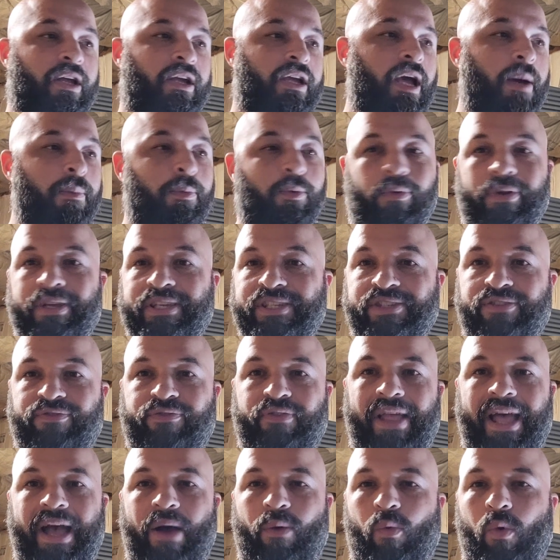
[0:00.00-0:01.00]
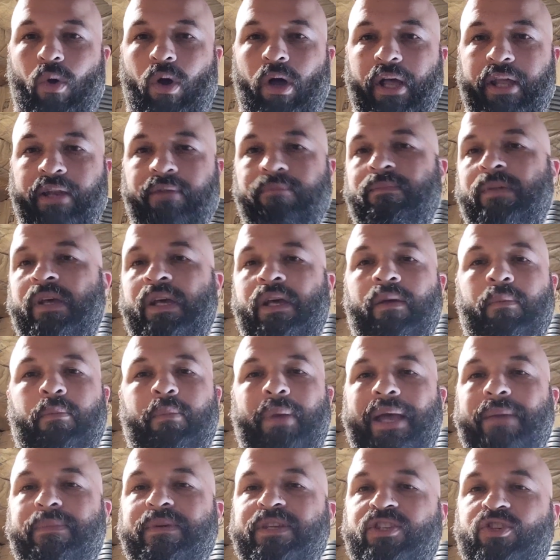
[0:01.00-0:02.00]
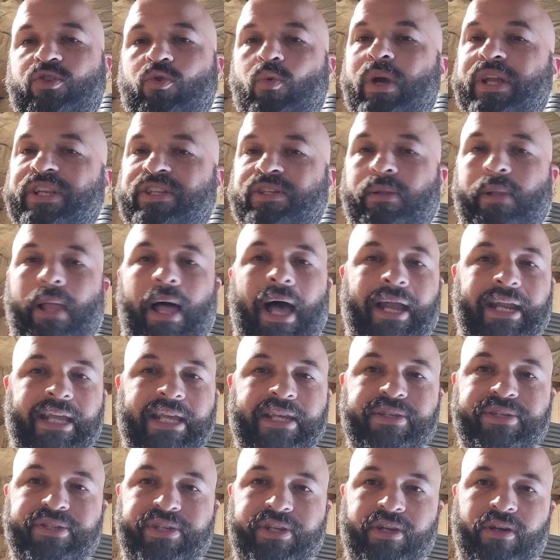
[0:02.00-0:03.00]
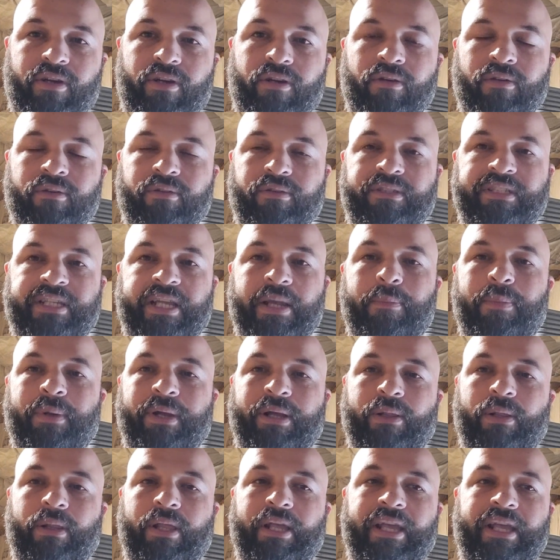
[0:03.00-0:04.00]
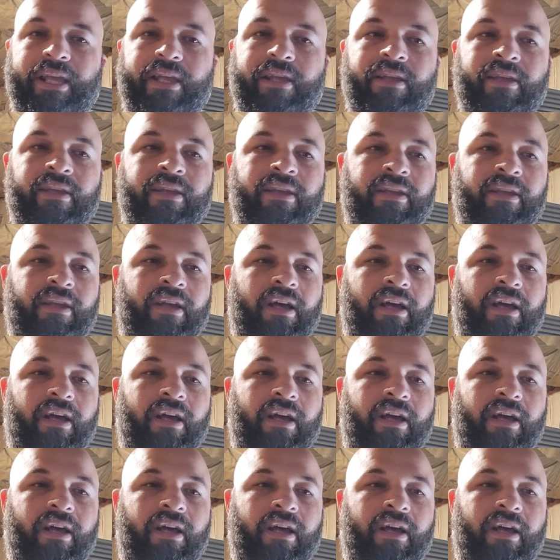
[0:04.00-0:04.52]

Couple reasons for that. One, babies switch a lot easier. Typically,